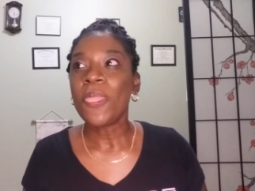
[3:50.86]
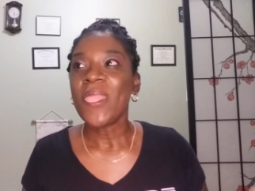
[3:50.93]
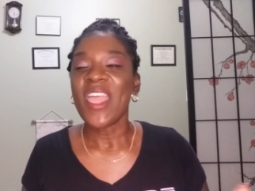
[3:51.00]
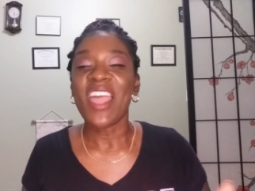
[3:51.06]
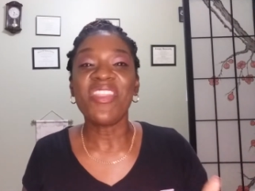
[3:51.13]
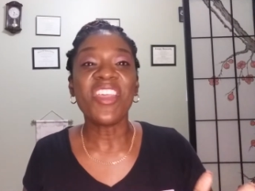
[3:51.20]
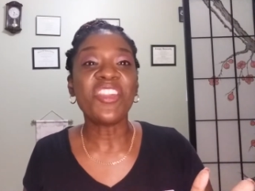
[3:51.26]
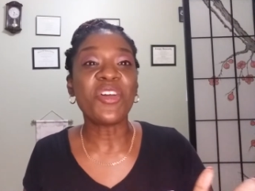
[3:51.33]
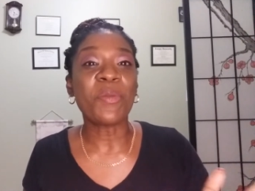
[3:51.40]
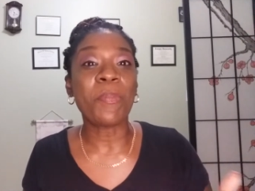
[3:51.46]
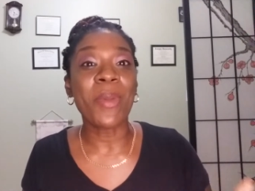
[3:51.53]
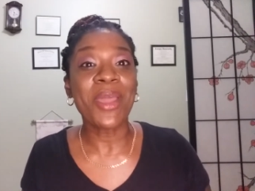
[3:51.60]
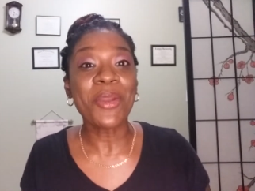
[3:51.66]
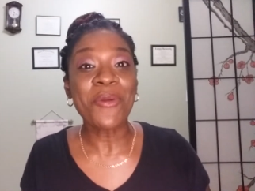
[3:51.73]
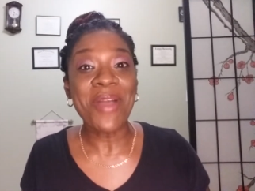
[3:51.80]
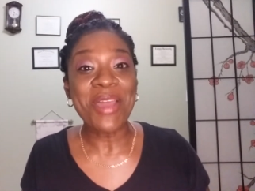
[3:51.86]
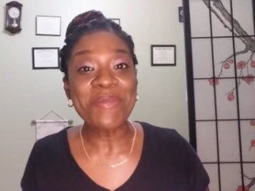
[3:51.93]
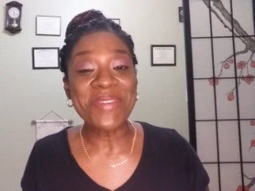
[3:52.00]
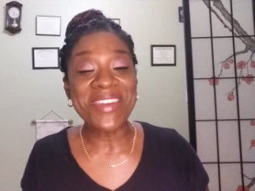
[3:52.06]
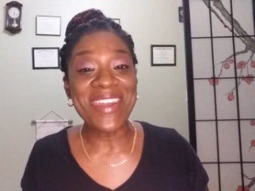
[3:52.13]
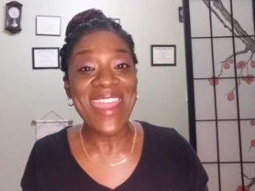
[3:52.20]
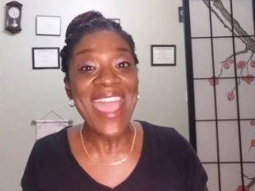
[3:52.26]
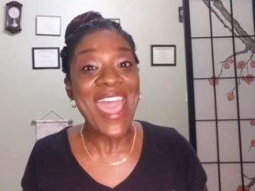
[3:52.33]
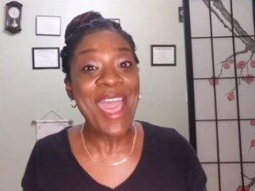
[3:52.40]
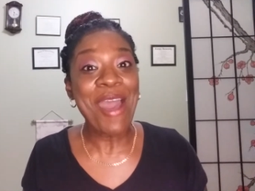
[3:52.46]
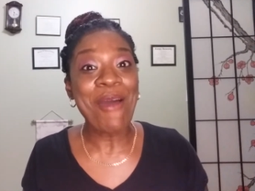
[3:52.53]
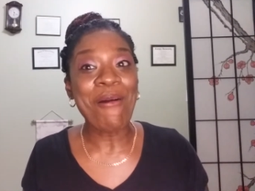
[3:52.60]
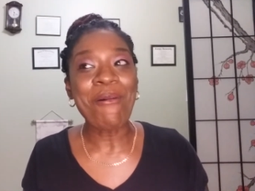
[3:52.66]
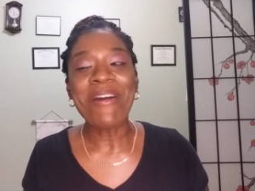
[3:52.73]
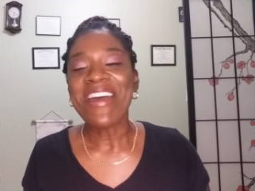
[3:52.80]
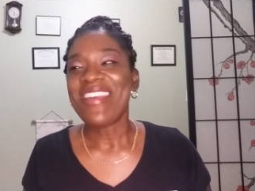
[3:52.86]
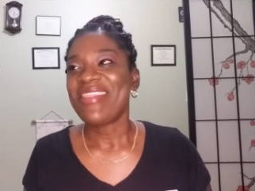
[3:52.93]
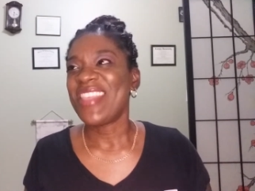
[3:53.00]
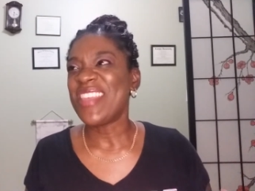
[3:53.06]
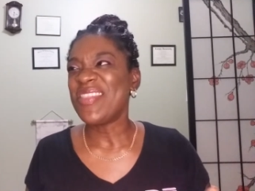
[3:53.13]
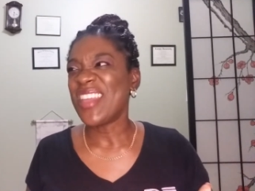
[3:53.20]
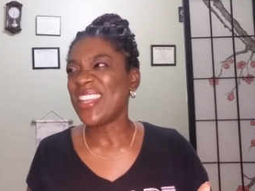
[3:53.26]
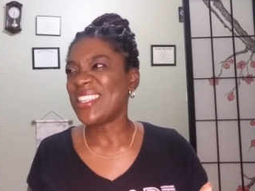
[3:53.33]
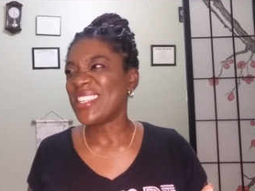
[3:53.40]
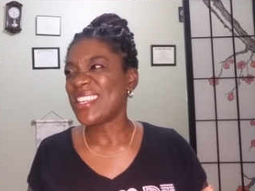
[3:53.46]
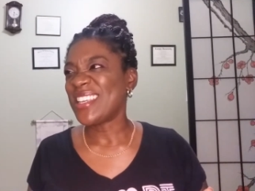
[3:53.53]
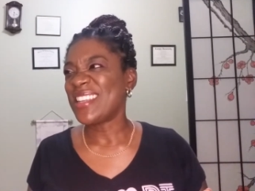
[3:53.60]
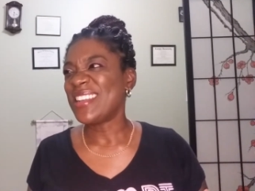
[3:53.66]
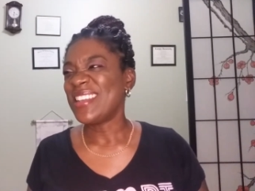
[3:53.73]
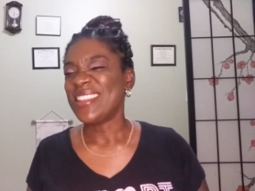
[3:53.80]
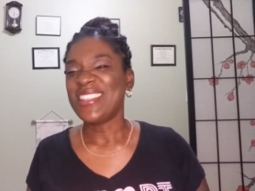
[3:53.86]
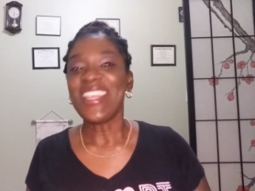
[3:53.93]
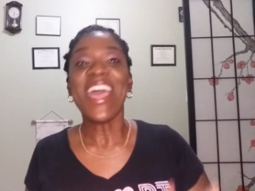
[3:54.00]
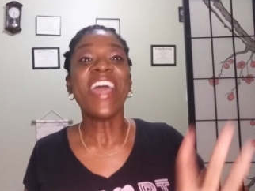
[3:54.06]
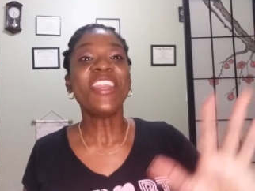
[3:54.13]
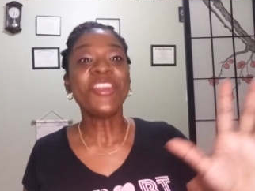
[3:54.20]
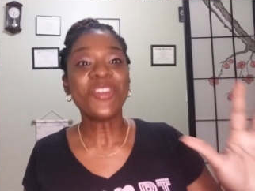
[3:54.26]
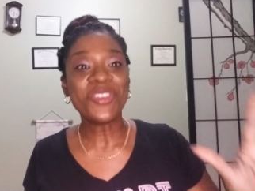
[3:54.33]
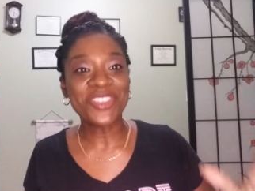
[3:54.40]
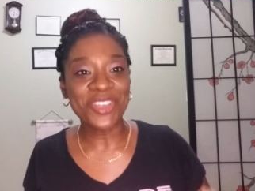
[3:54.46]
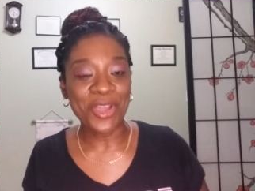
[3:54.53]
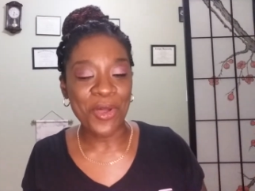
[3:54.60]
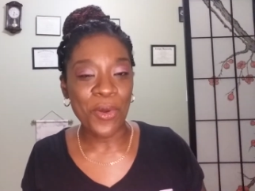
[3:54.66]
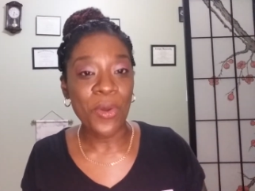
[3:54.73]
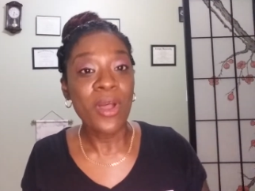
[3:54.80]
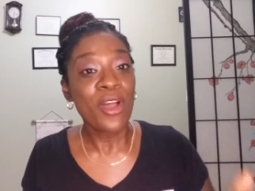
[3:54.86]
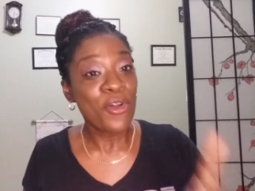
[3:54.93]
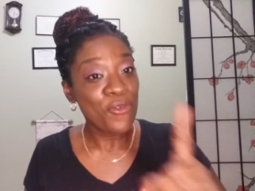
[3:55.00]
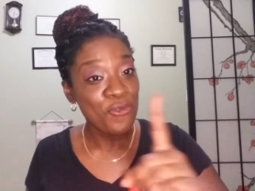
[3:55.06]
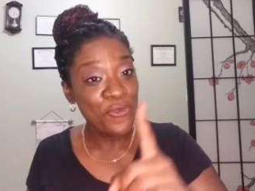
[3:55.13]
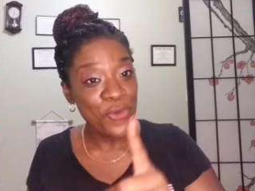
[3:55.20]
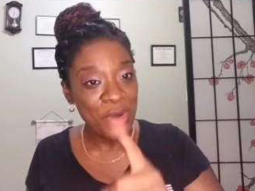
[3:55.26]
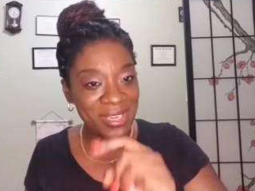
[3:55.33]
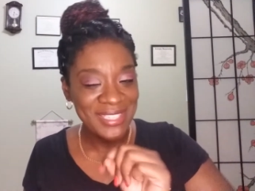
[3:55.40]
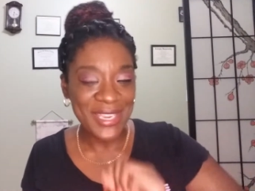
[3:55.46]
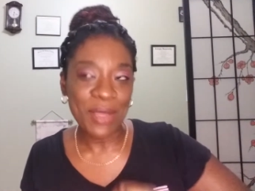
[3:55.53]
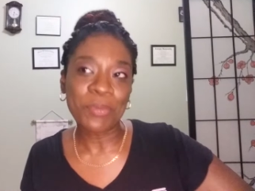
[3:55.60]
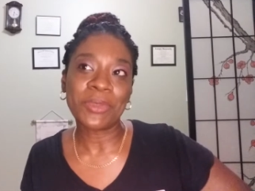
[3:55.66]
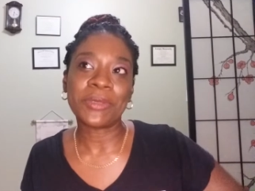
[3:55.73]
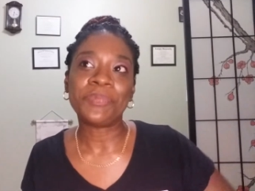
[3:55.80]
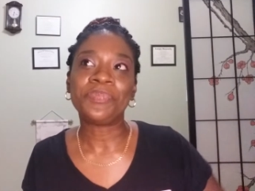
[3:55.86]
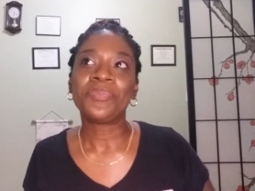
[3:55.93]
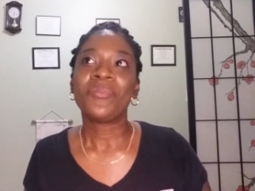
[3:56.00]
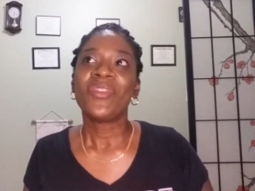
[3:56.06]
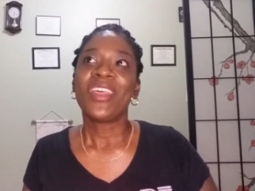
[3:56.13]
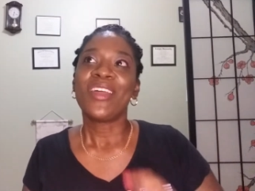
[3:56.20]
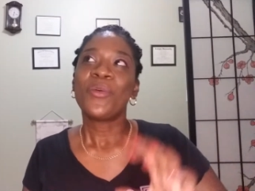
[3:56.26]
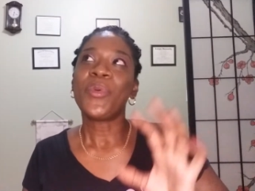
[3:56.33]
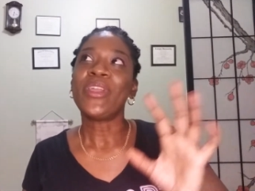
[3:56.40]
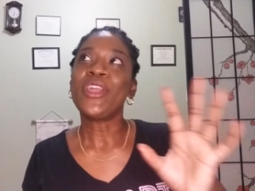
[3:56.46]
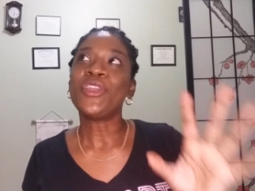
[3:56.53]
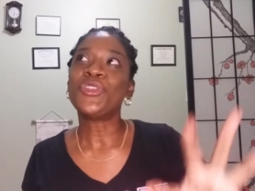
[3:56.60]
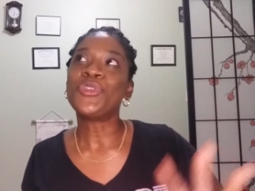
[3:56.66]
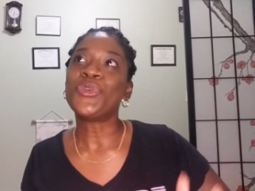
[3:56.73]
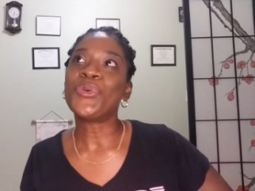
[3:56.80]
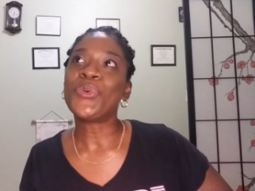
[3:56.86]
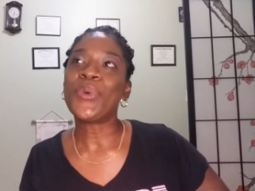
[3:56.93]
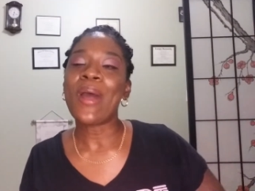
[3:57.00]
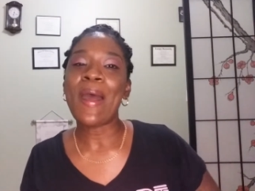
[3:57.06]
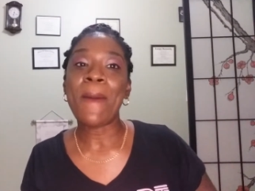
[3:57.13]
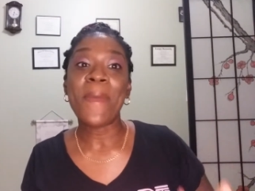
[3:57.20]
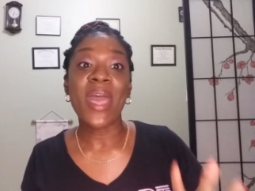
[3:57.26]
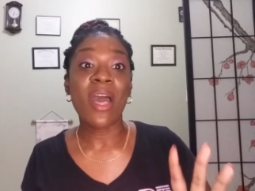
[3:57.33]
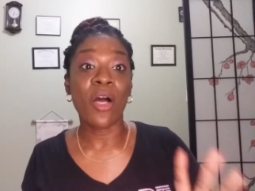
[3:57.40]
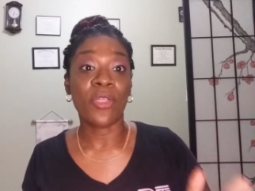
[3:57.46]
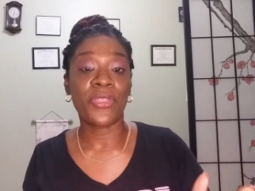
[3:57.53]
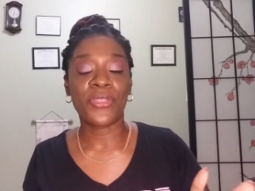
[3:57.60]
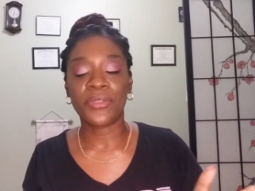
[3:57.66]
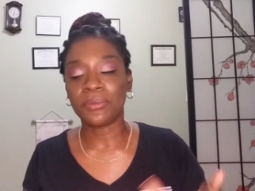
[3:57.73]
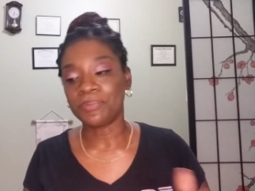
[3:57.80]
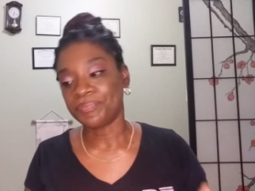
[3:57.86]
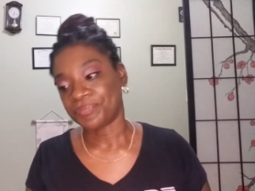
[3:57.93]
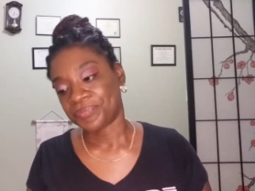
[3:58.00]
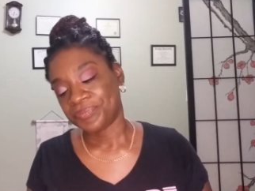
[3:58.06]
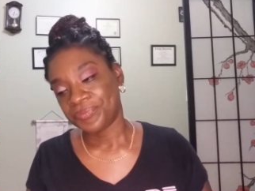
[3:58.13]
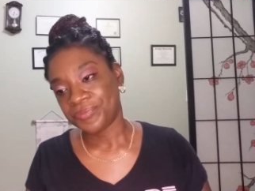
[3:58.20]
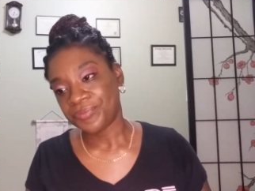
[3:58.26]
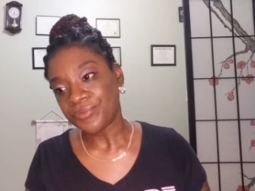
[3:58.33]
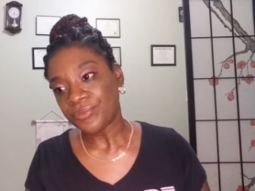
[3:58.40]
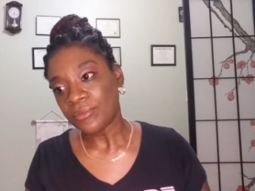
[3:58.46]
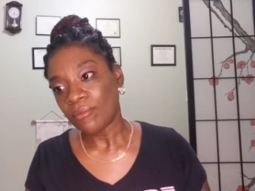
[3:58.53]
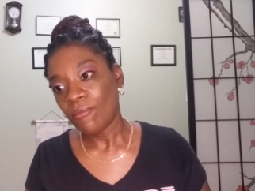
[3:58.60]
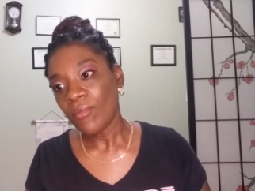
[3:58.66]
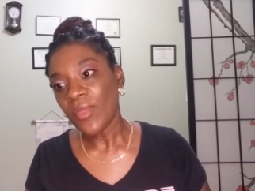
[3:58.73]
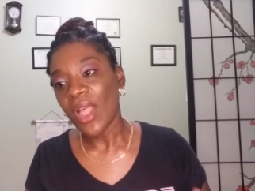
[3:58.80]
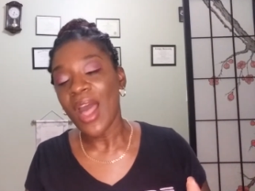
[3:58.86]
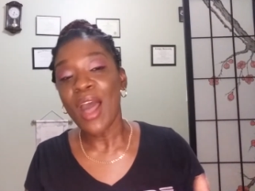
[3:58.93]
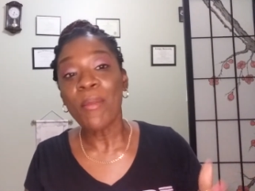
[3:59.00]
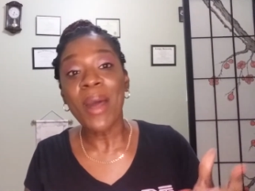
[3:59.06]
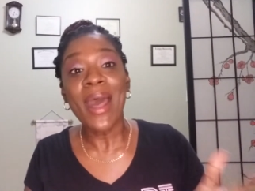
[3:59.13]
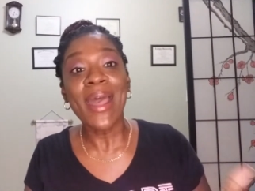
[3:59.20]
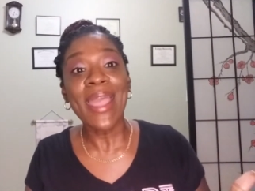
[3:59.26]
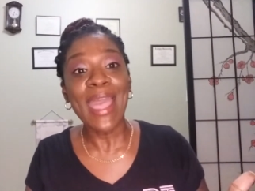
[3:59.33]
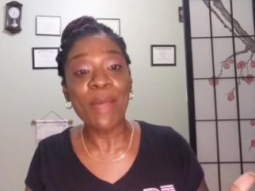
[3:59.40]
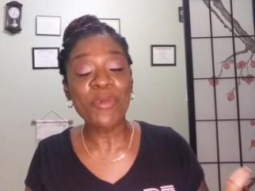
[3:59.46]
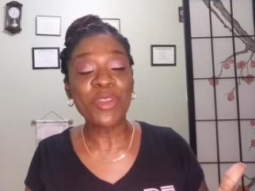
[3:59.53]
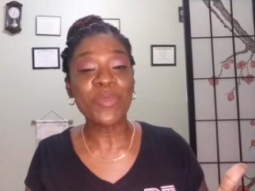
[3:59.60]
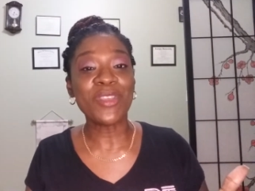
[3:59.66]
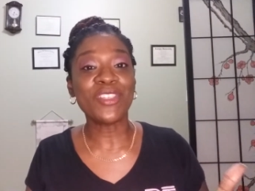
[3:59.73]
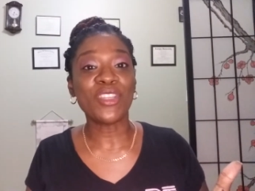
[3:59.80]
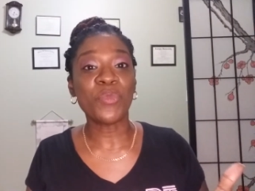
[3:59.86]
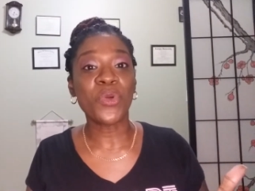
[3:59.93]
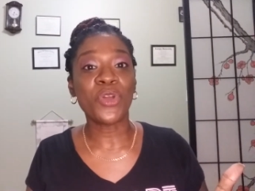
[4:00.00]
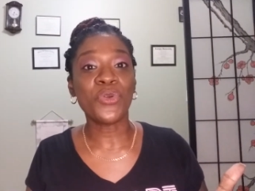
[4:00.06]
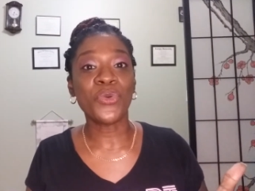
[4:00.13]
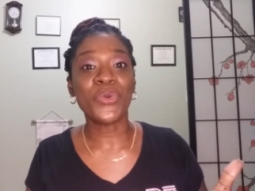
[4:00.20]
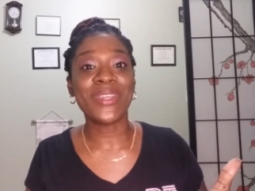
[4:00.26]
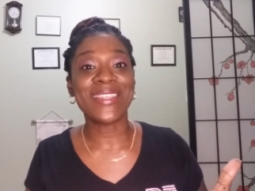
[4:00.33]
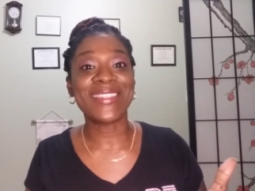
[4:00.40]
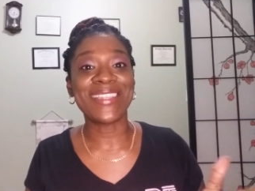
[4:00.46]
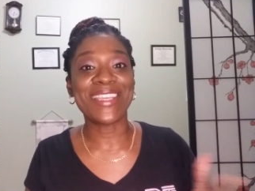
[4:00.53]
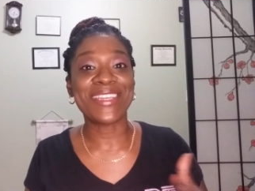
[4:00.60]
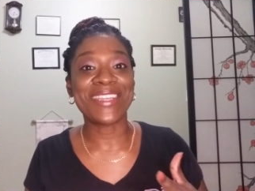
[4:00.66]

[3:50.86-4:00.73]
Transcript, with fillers: and they look better on me now than they did 10 years ago, for example. We can do um, health. Um, I happen to be someone who is in,